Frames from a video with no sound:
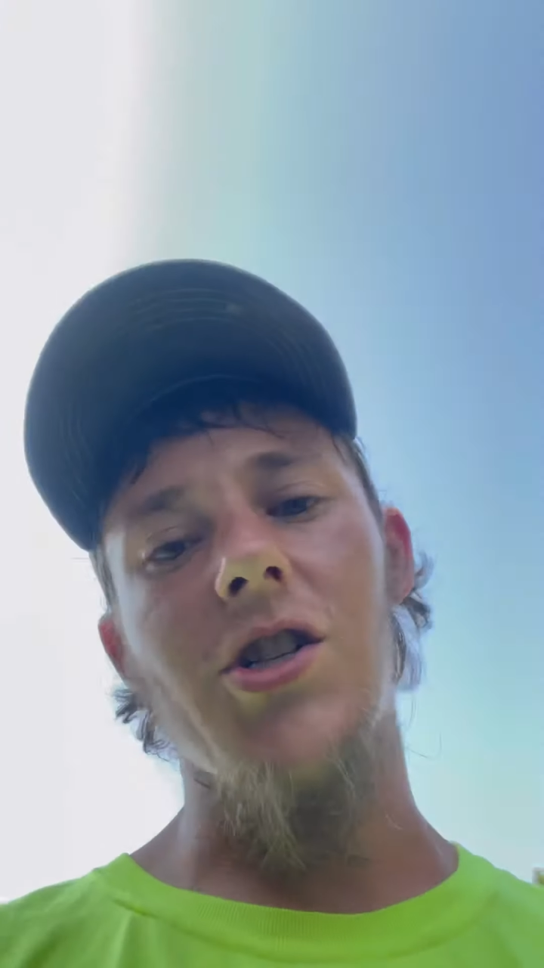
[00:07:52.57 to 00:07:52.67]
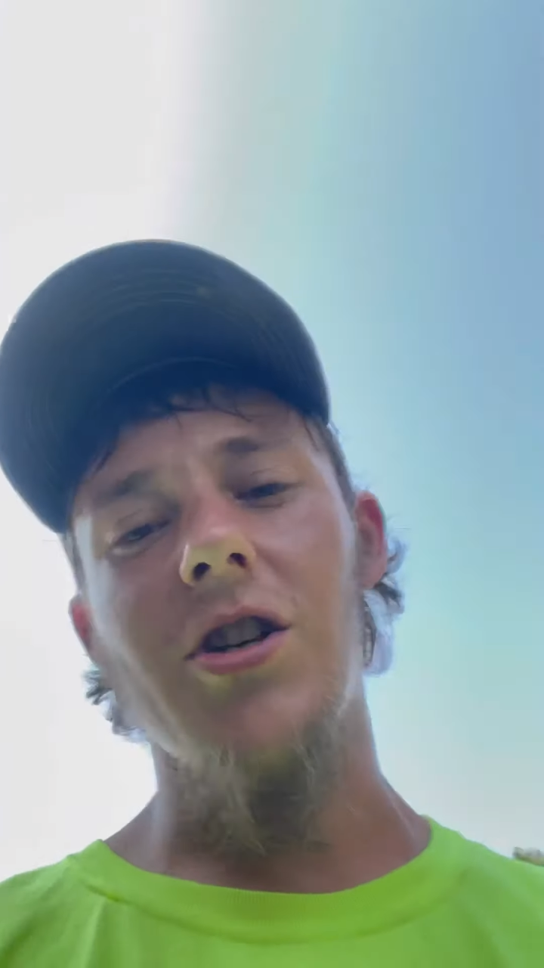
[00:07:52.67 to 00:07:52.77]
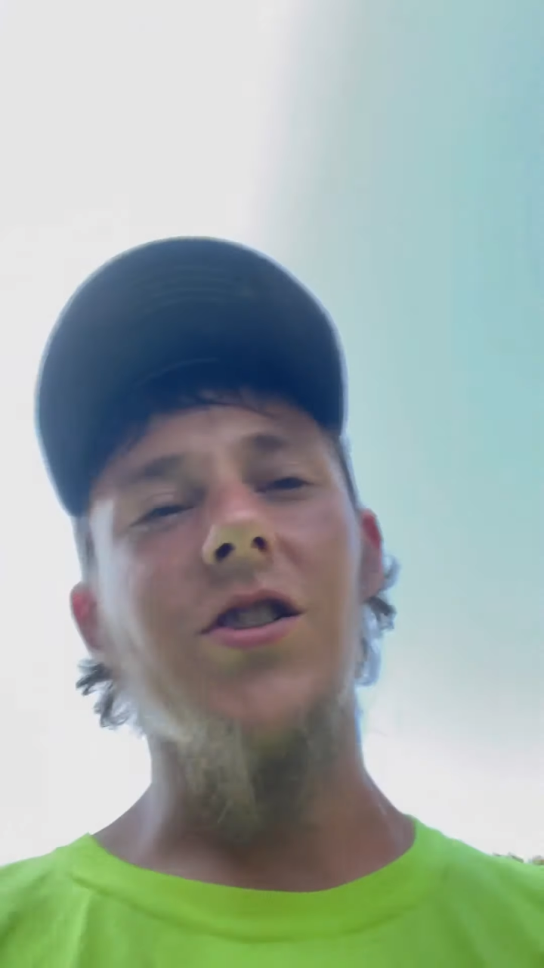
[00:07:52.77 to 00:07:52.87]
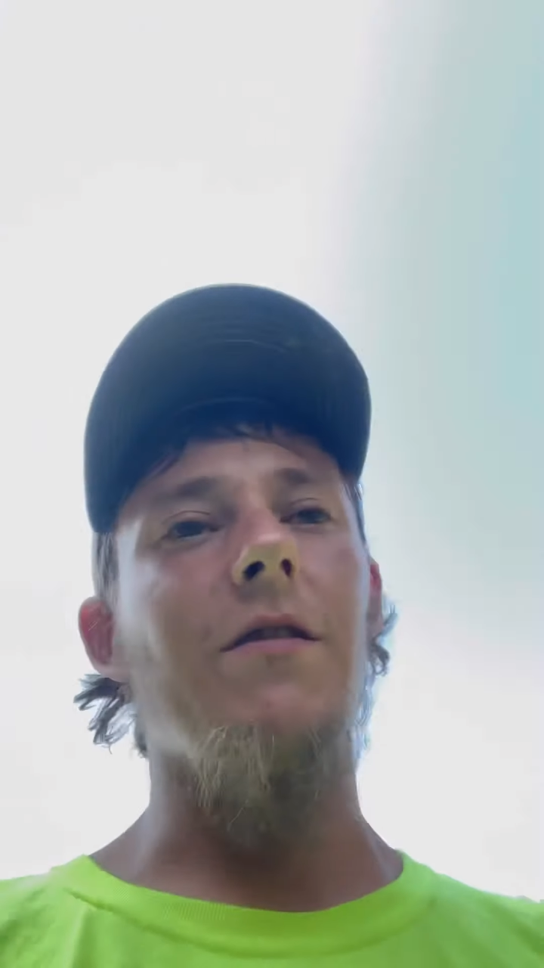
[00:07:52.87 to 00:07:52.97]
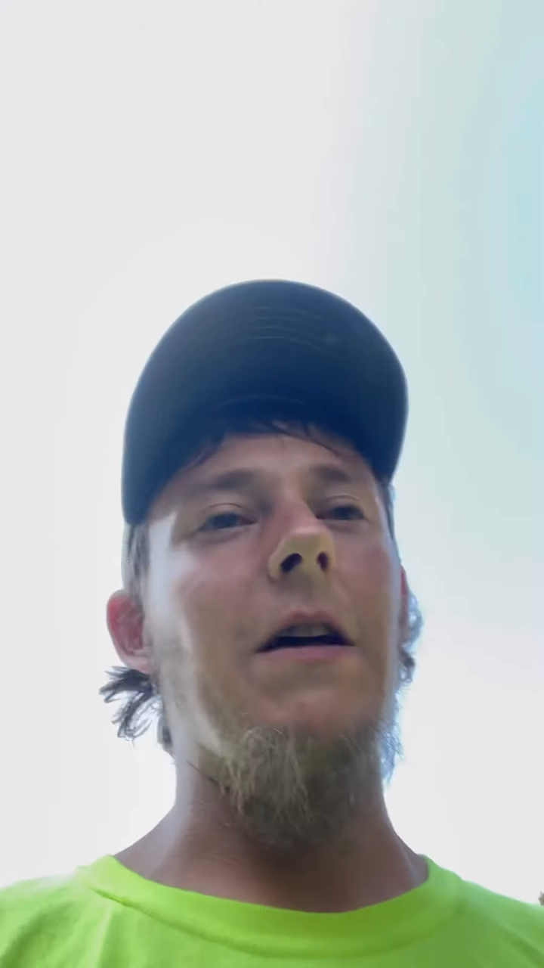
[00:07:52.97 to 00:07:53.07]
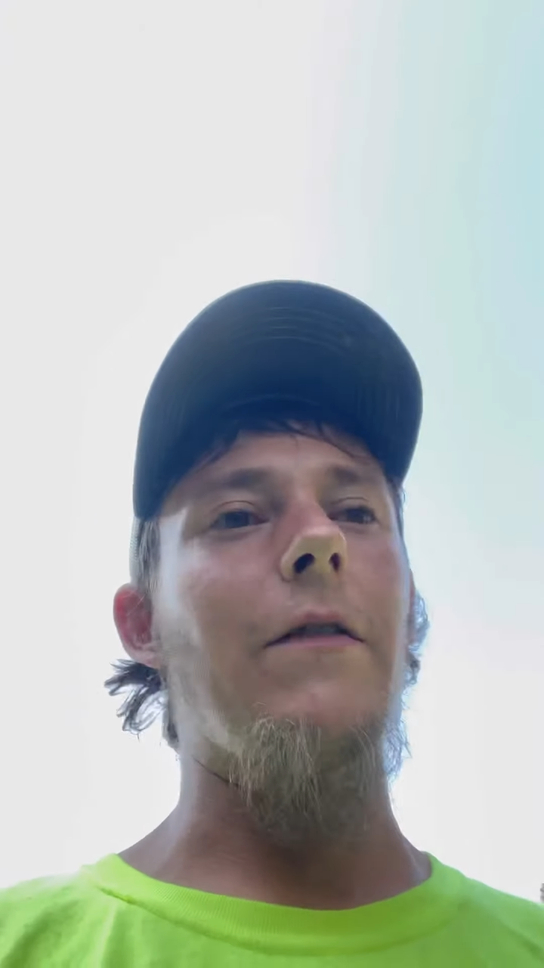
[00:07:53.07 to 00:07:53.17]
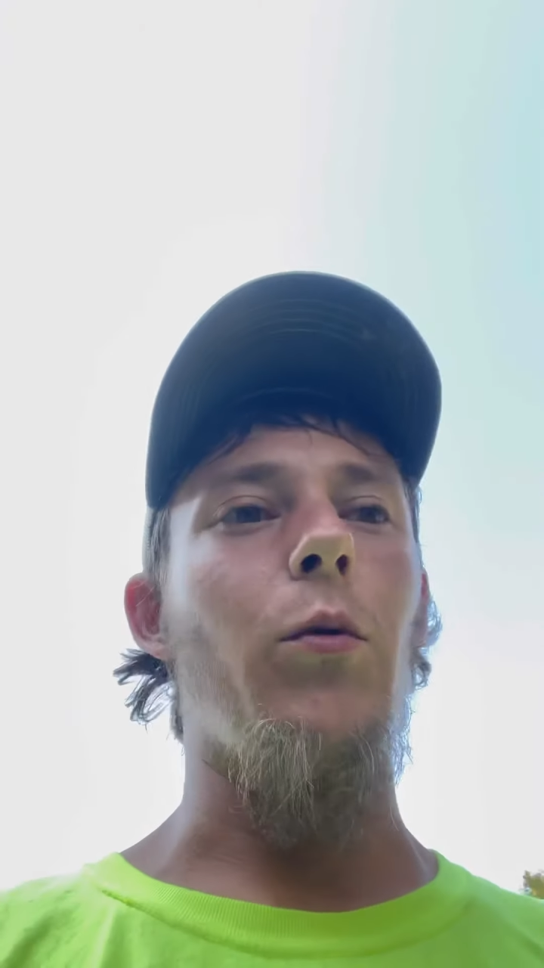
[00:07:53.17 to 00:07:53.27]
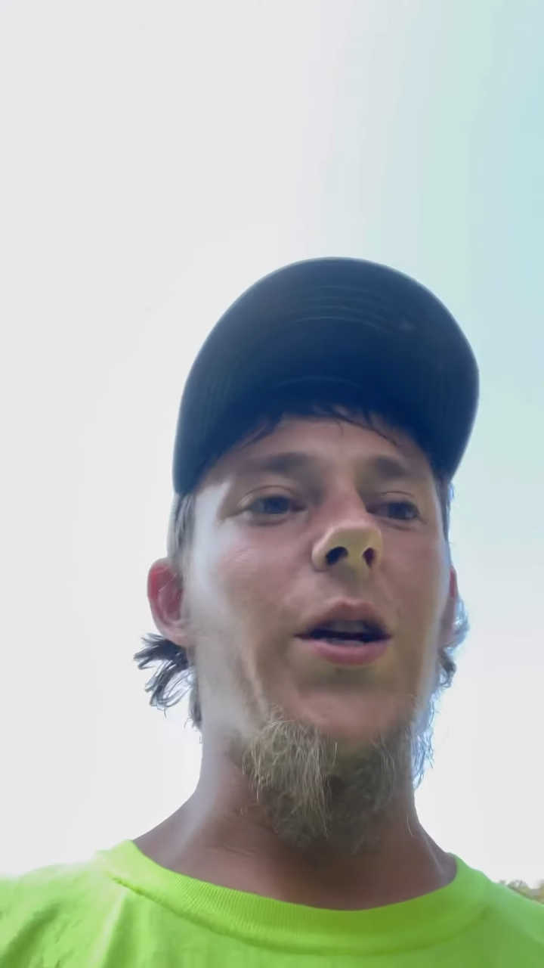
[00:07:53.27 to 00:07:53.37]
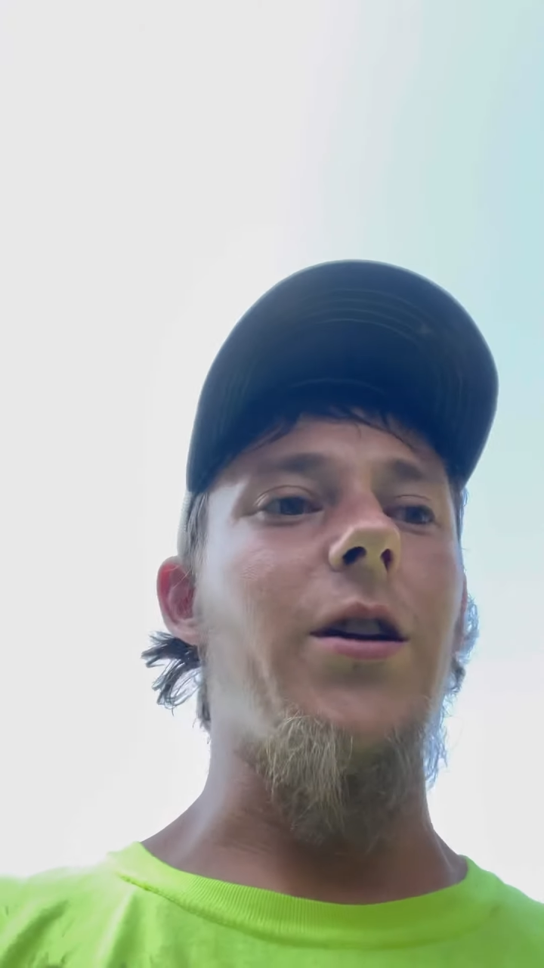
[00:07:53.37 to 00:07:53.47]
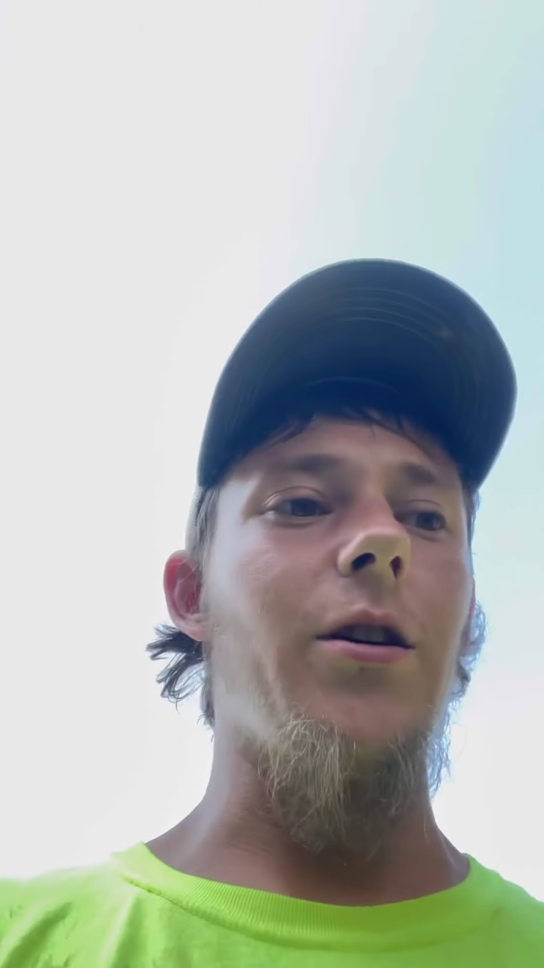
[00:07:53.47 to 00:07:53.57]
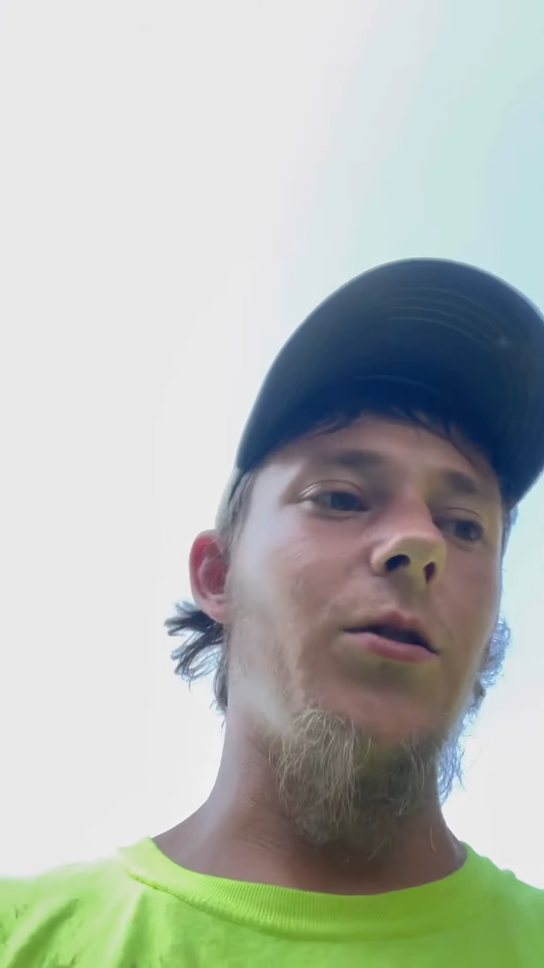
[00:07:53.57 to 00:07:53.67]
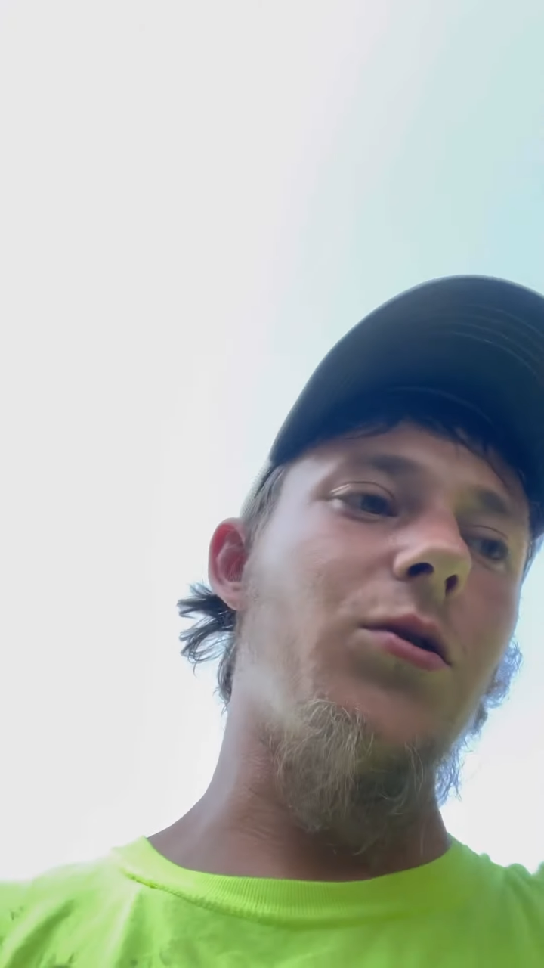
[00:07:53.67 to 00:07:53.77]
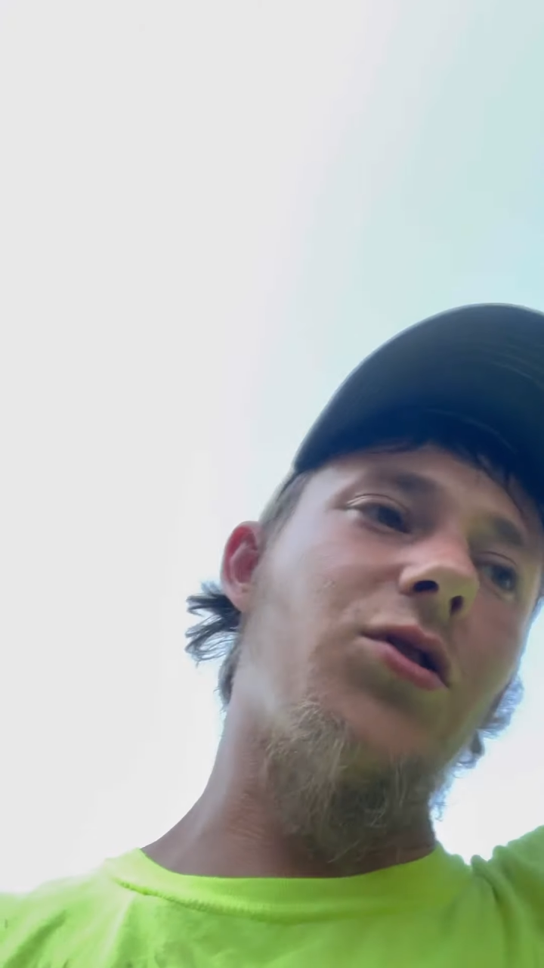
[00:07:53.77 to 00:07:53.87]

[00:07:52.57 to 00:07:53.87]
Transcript: doesn't even have windows